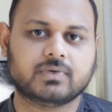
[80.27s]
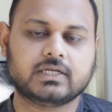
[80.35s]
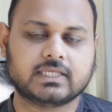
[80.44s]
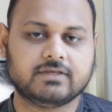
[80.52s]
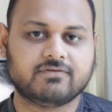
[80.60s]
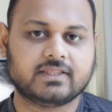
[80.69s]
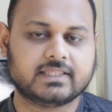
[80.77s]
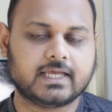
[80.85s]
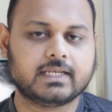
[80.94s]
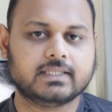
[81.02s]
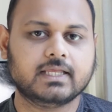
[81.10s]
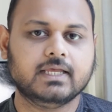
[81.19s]
But given
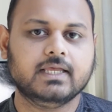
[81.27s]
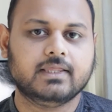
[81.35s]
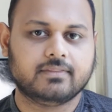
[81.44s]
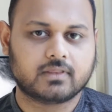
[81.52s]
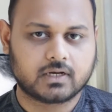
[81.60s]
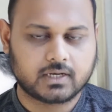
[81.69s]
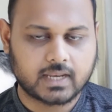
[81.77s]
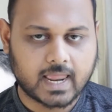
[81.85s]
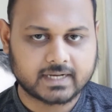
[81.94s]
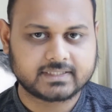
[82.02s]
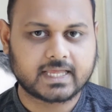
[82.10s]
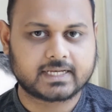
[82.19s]
that
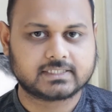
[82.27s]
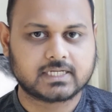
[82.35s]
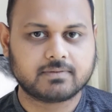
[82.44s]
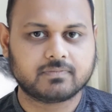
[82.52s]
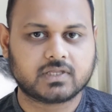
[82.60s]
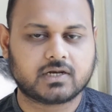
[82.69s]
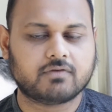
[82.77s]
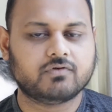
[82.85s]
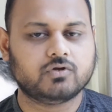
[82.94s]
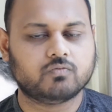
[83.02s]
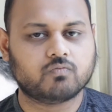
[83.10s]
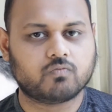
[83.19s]
at that time the
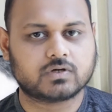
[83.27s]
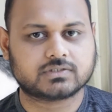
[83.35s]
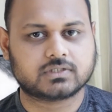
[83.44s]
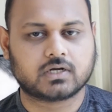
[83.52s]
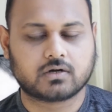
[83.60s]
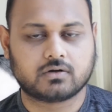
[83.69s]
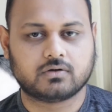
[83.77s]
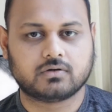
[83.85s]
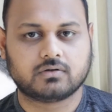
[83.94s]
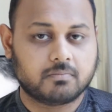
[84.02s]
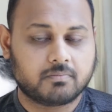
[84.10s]
revenue was earned.